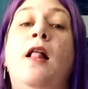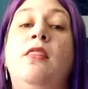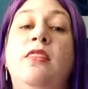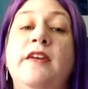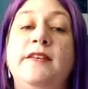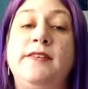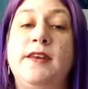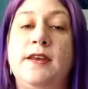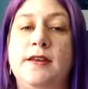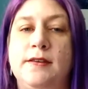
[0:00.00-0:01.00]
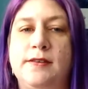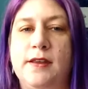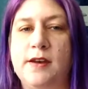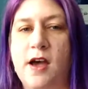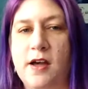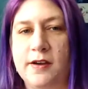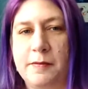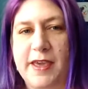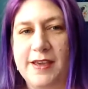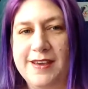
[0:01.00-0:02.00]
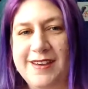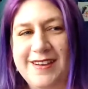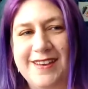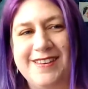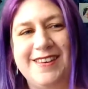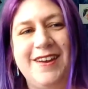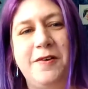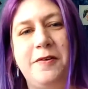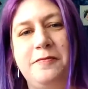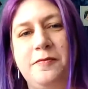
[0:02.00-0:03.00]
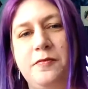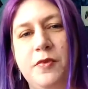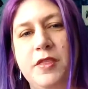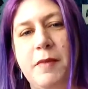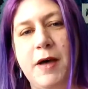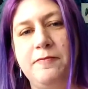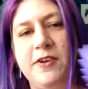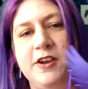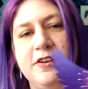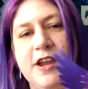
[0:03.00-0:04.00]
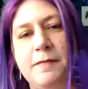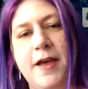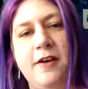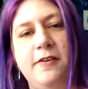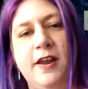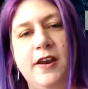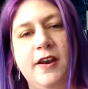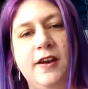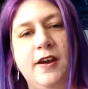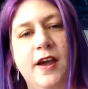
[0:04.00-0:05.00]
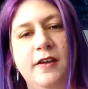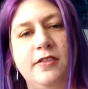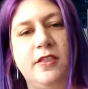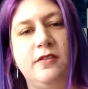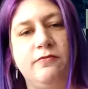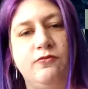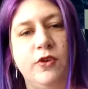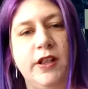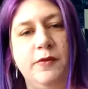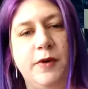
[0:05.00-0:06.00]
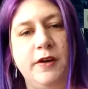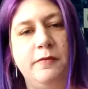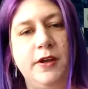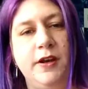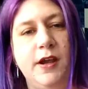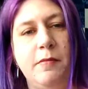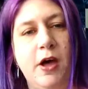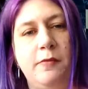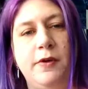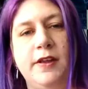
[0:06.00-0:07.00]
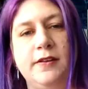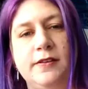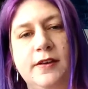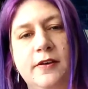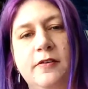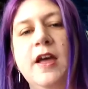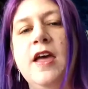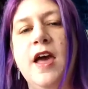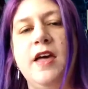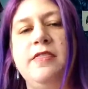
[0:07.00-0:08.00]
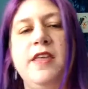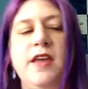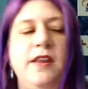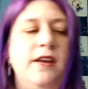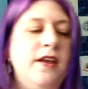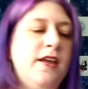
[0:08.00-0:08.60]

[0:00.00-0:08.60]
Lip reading: This is an Alchemy. So when the pop figure came out and I really wanted one, I bought one. So, and then